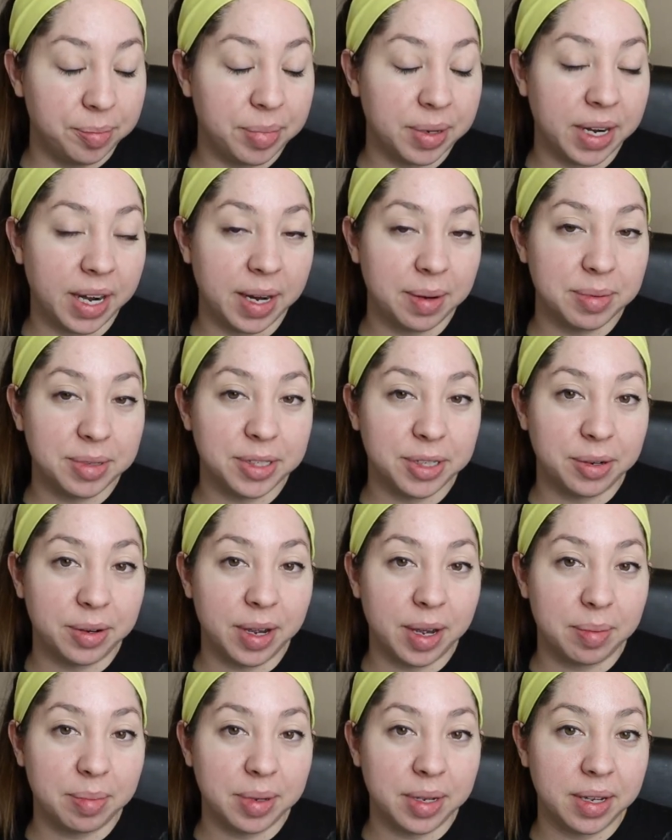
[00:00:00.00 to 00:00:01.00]
But I am so
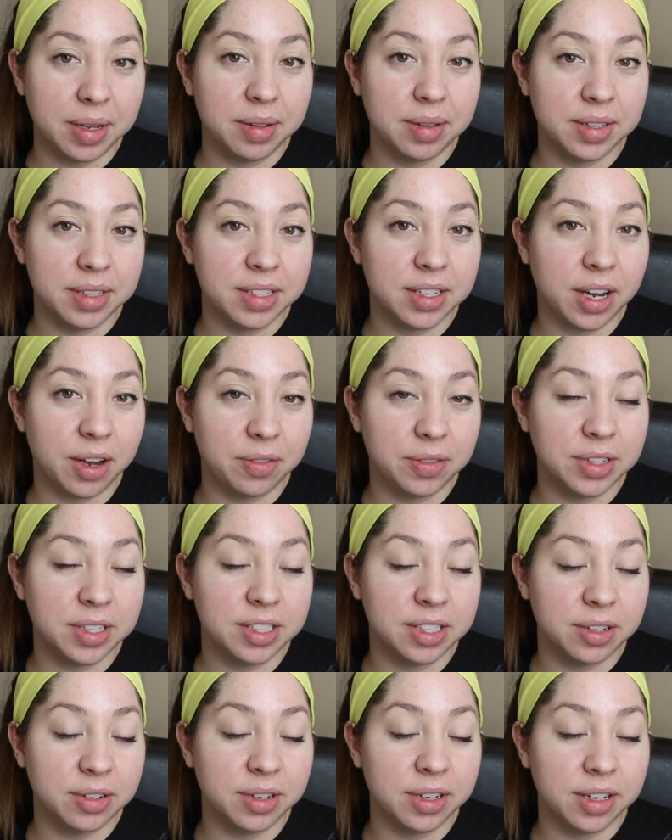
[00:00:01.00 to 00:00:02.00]
happy. This coffee's
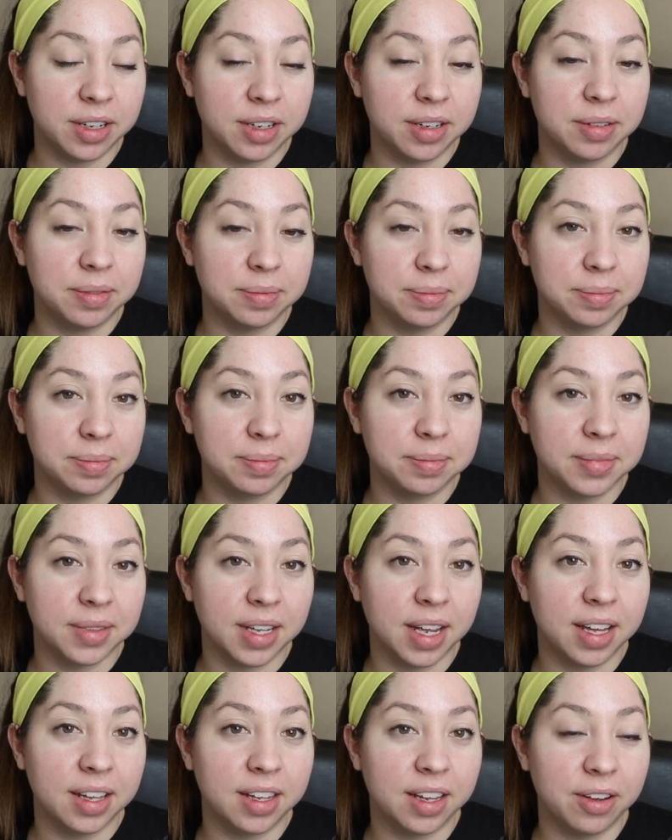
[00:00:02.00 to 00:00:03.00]
so good.
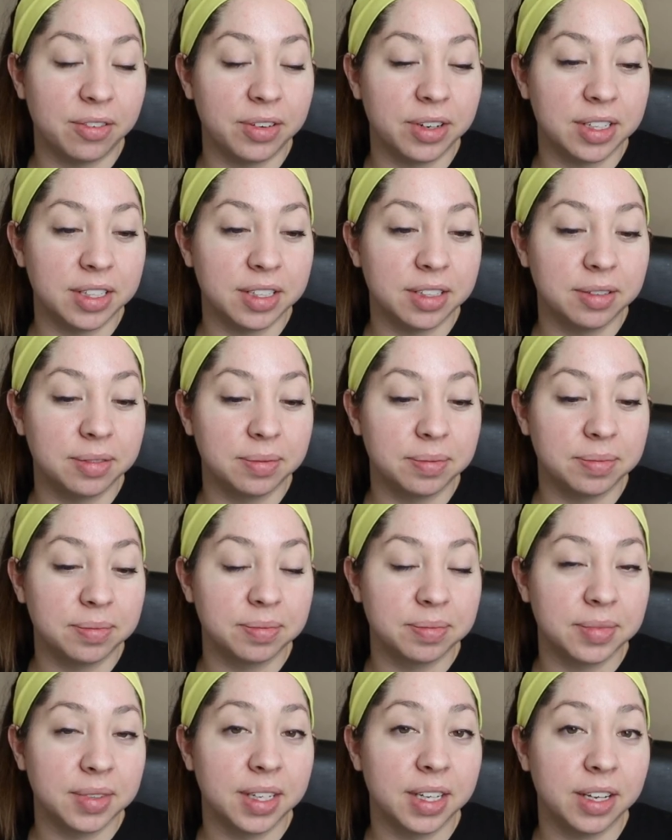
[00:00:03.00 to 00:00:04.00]
I love it
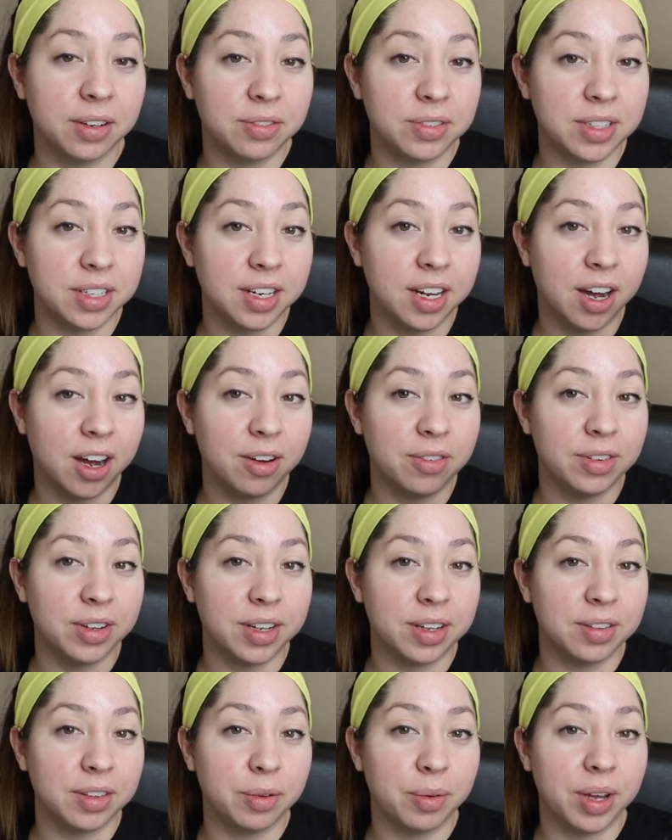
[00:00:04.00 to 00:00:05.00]
gifted
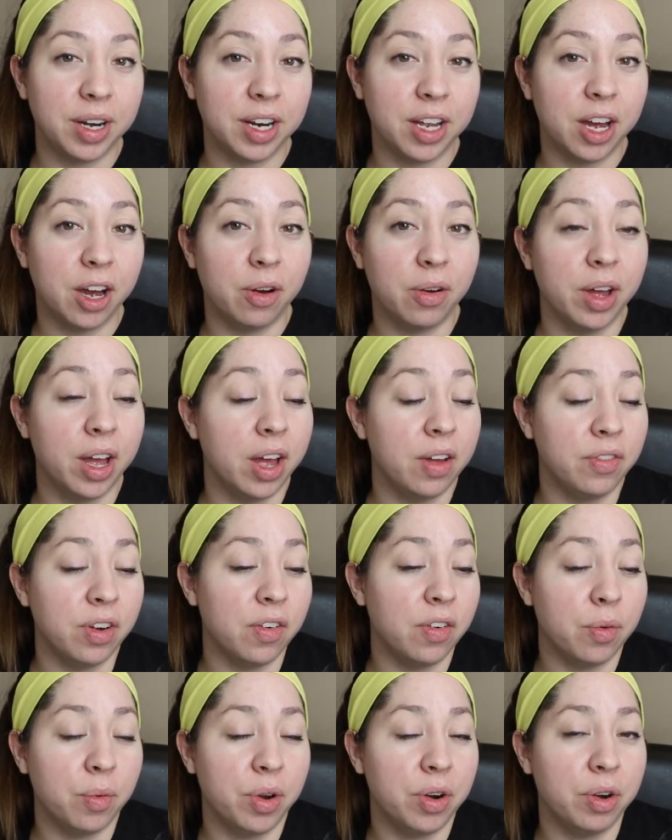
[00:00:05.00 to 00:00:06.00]
coffee the way to go if
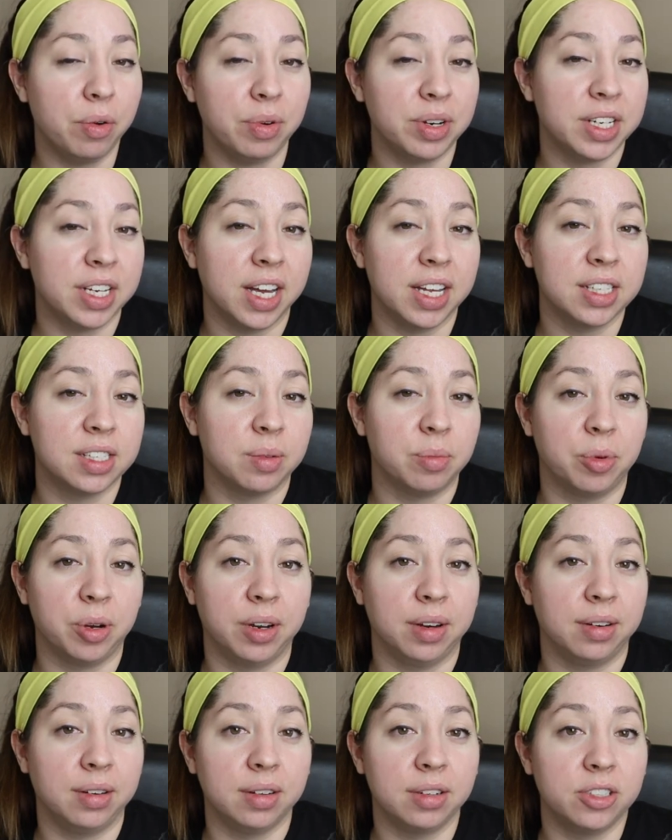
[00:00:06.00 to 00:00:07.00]
you're ever wondering what to get
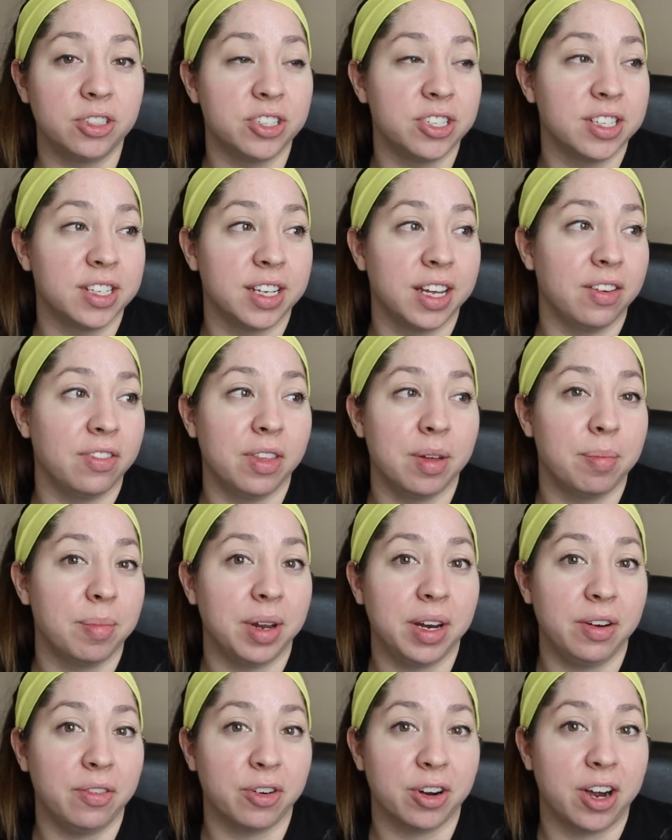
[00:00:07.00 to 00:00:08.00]
someone just give them
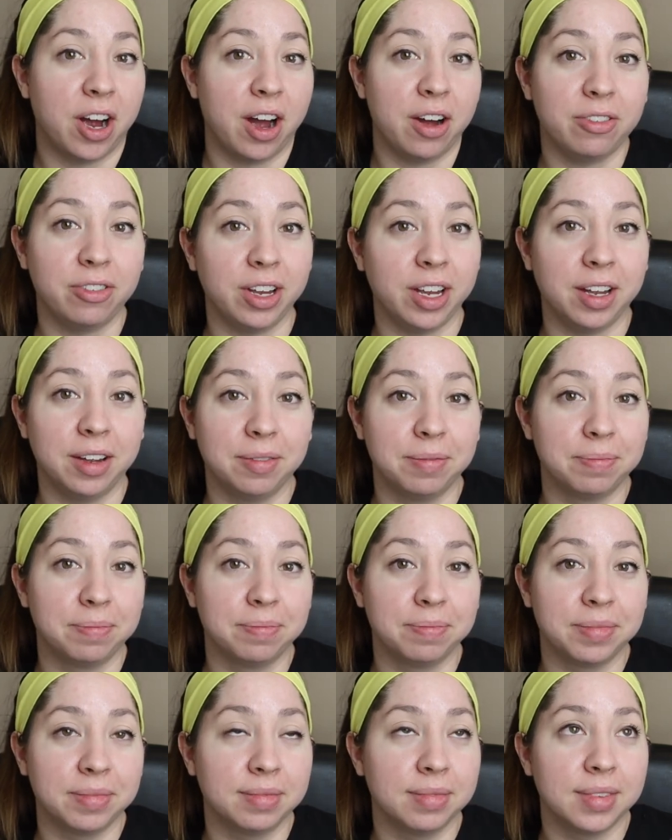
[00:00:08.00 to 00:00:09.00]
money for coffee
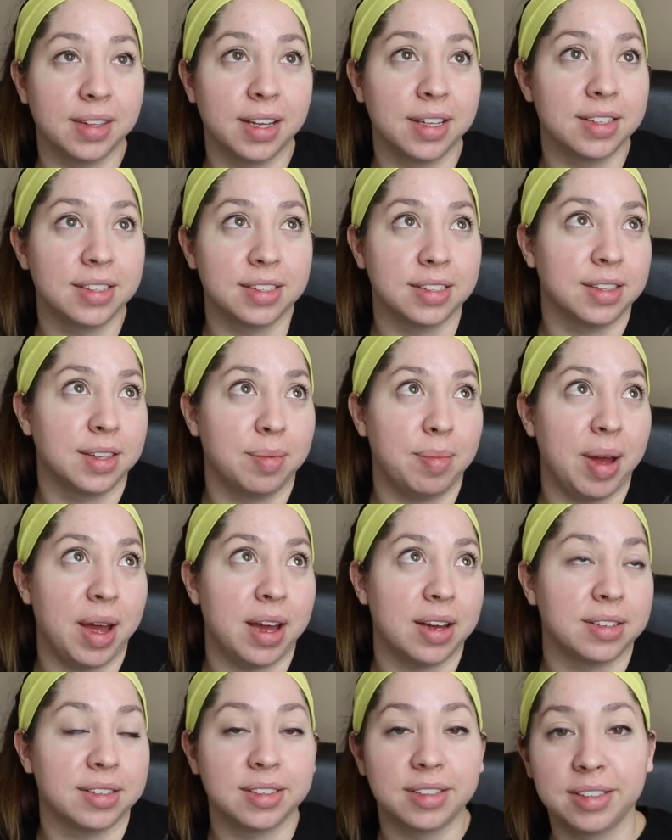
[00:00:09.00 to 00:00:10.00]
it's the
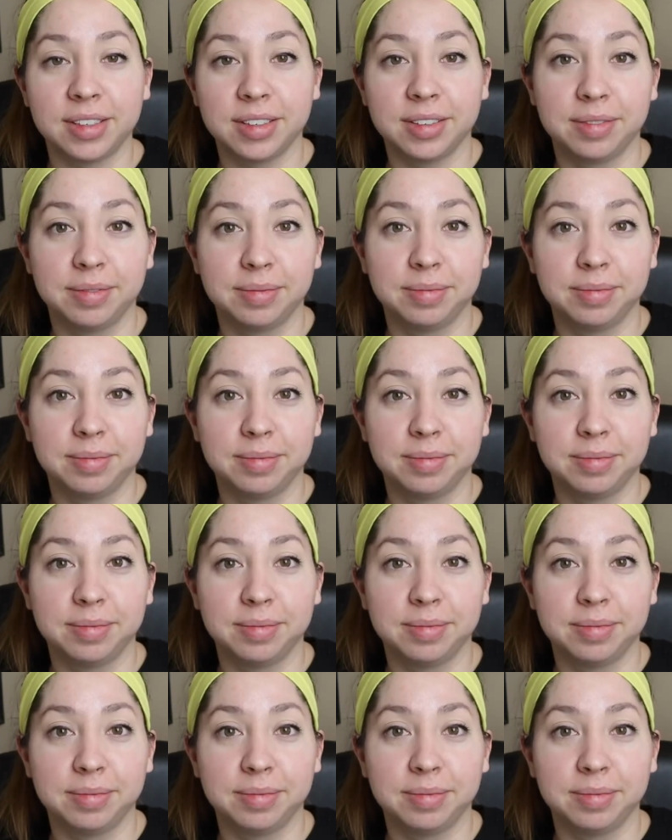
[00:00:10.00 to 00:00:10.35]
best